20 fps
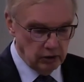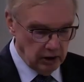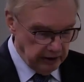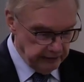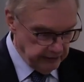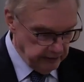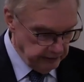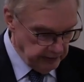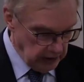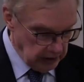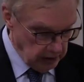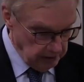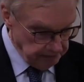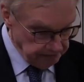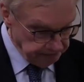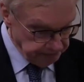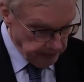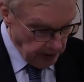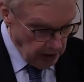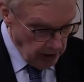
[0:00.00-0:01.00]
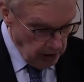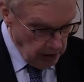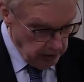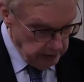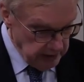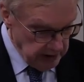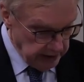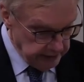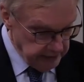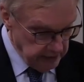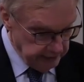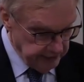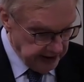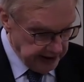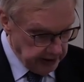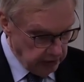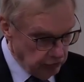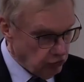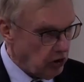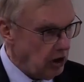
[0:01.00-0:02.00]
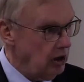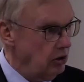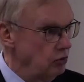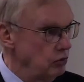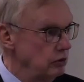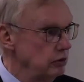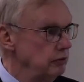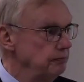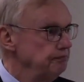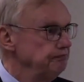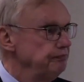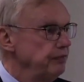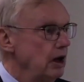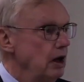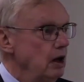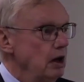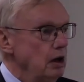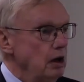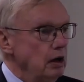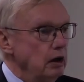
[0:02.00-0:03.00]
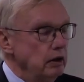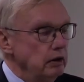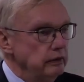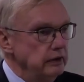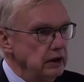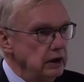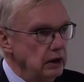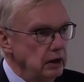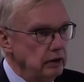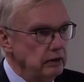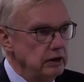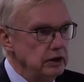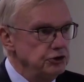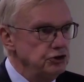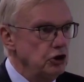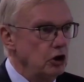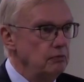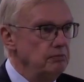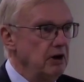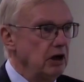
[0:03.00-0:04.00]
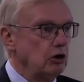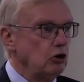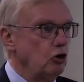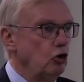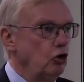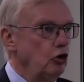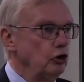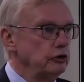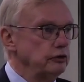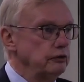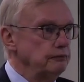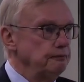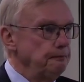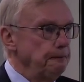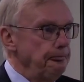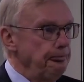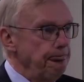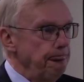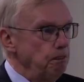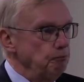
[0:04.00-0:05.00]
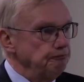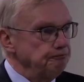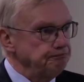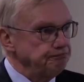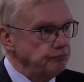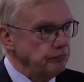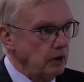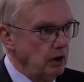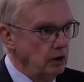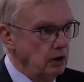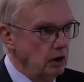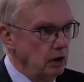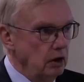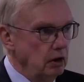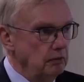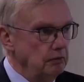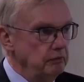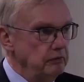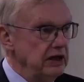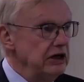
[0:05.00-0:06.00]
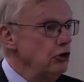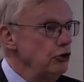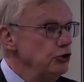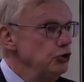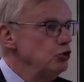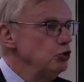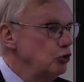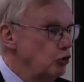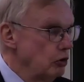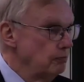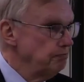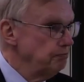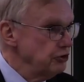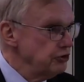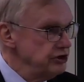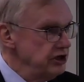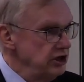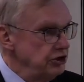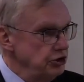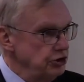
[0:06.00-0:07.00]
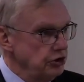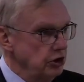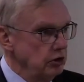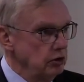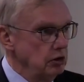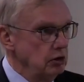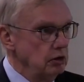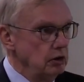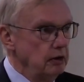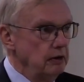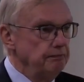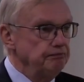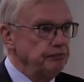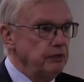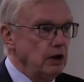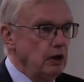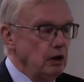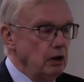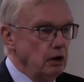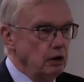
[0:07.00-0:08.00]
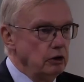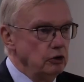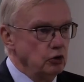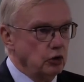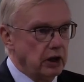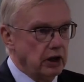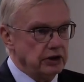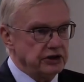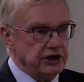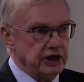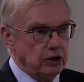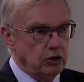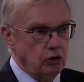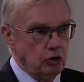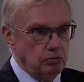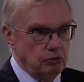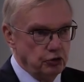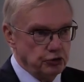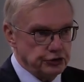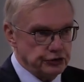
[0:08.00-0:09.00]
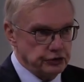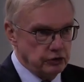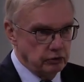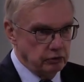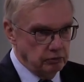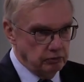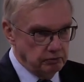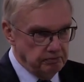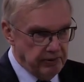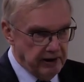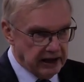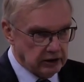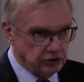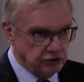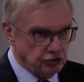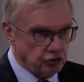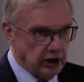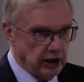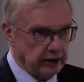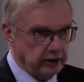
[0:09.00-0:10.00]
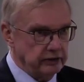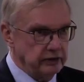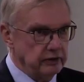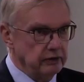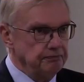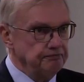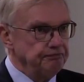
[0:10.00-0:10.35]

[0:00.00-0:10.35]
rather than the other way around the, the German court uh, in a new composition, you can say almost backtracked